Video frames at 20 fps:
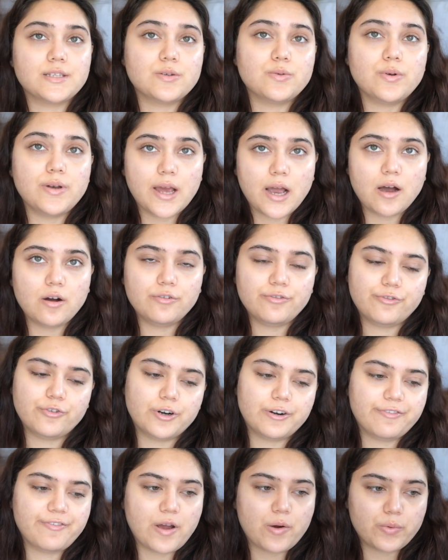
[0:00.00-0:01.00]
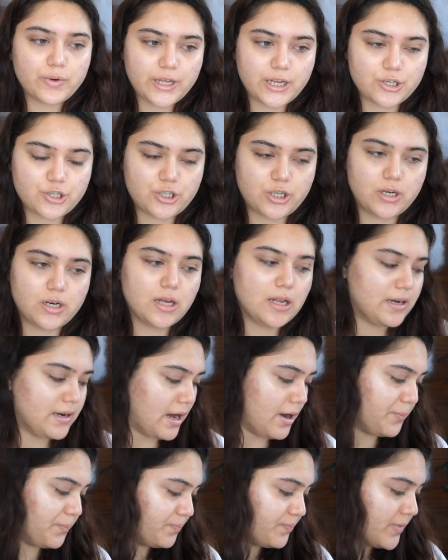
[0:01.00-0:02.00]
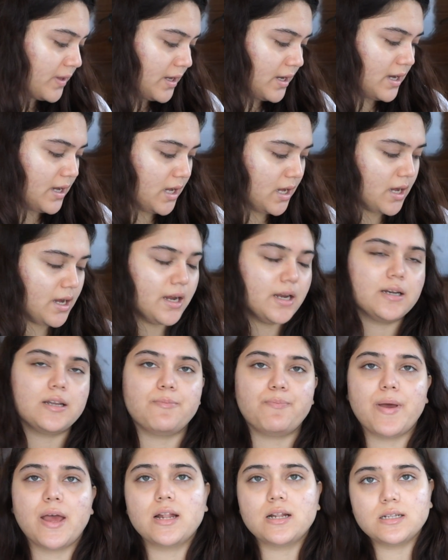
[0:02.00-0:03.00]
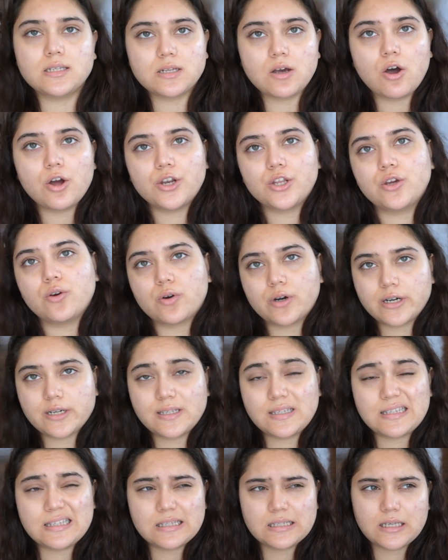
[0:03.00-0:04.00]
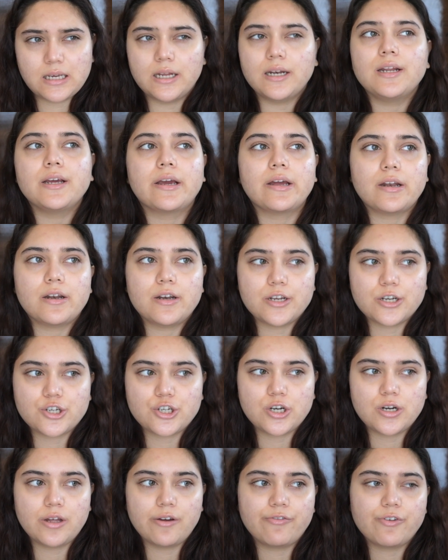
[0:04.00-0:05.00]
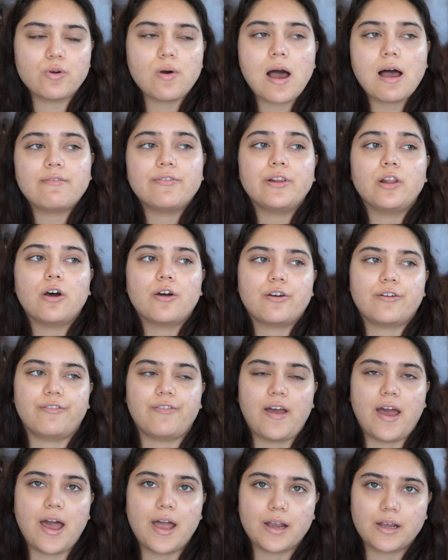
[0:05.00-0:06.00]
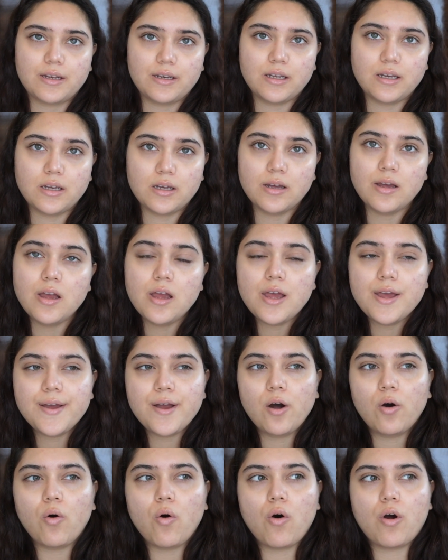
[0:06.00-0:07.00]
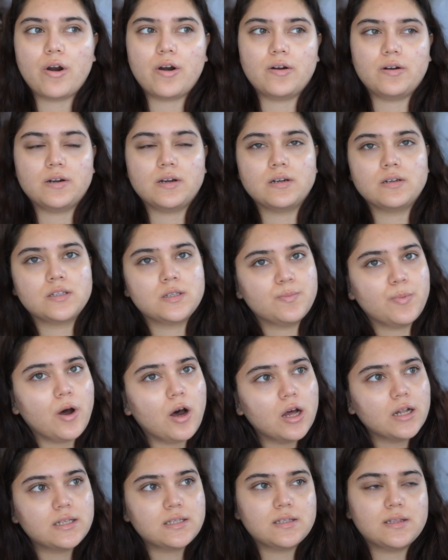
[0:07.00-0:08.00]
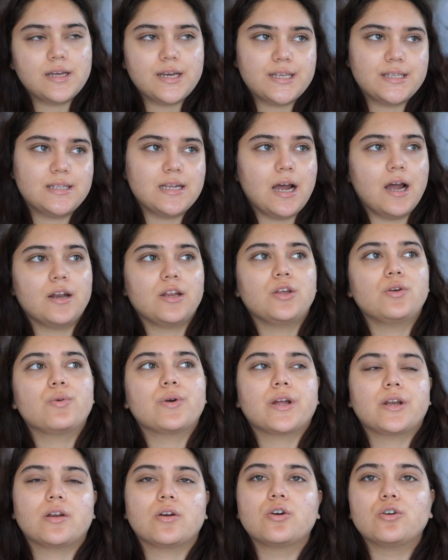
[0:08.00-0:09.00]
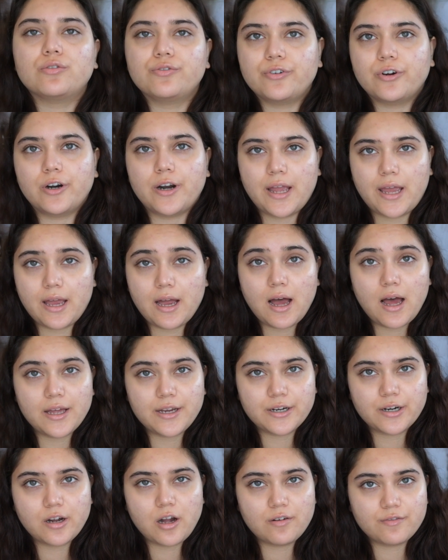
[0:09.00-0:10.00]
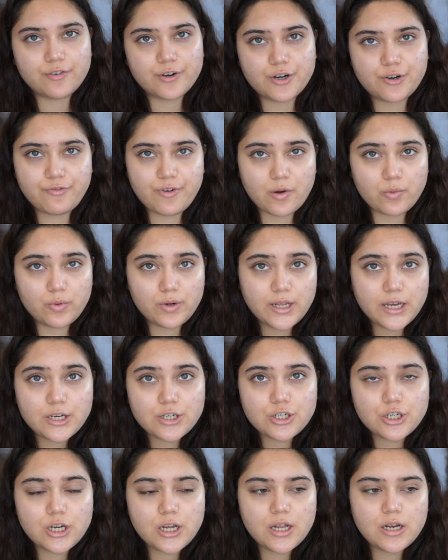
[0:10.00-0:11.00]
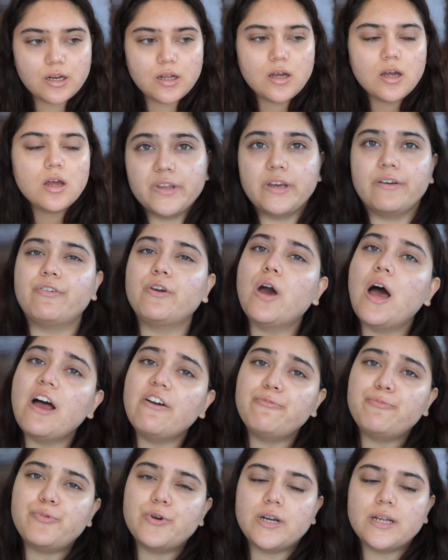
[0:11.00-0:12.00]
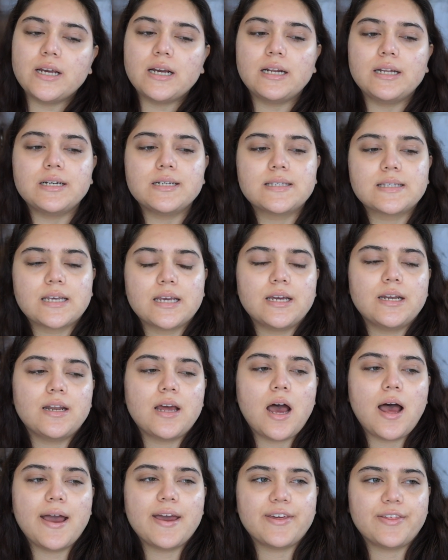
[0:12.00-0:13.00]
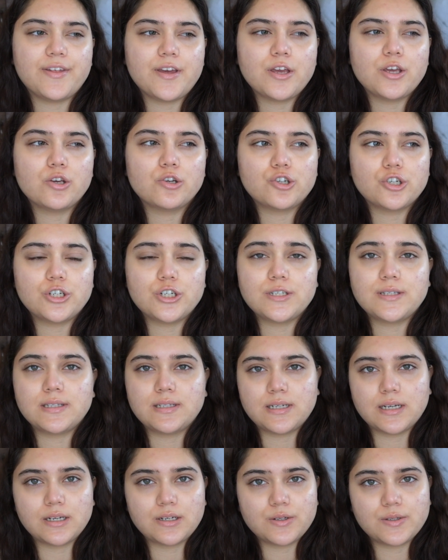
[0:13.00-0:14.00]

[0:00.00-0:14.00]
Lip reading: so now for foundation. Now, depends on your skin condition. If you have a lot of acne or spots, that you can go for a higher coverage foundation. If you have pretty clear skin, I think you should just stick